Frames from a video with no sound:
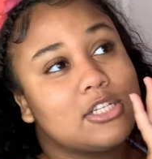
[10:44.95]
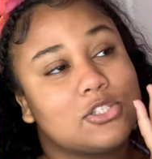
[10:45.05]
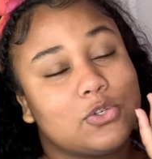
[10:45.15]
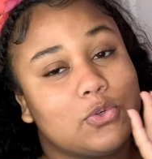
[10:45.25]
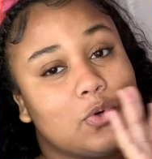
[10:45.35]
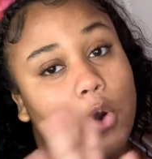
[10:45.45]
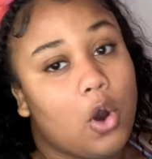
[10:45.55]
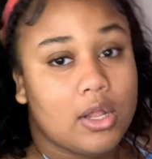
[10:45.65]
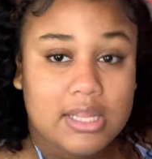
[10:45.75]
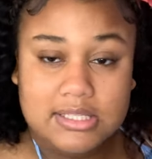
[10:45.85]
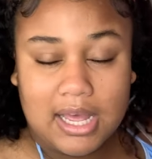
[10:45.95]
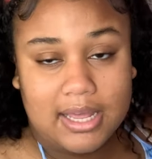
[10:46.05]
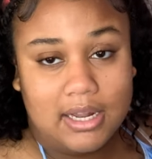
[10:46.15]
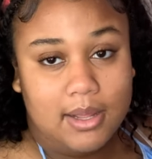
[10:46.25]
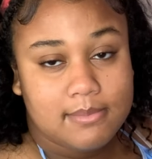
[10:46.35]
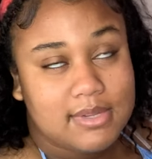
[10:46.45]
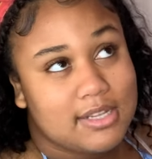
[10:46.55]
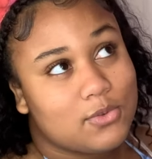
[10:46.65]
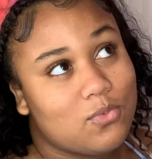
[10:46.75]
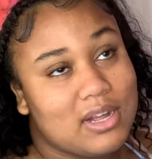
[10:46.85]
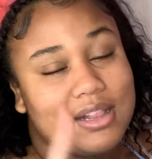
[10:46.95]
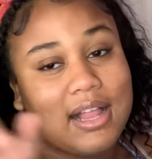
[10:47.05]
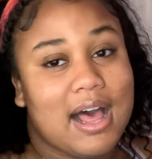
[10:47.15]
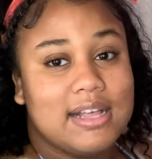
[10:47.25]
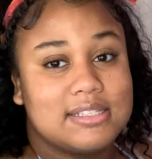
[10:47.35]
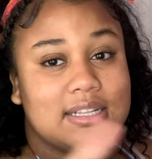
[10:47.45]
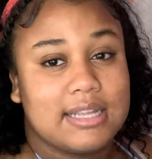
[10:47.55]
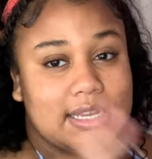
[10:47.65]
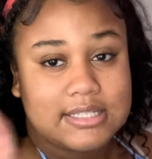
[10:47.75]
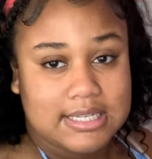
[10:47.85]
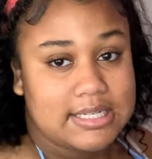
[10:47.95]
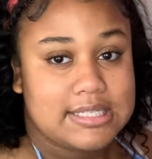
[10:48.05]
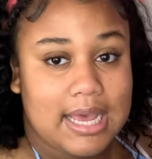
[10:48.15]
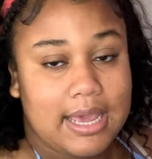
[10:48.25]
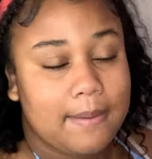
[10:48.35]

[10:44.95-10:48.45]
to all these items as well as the to the site.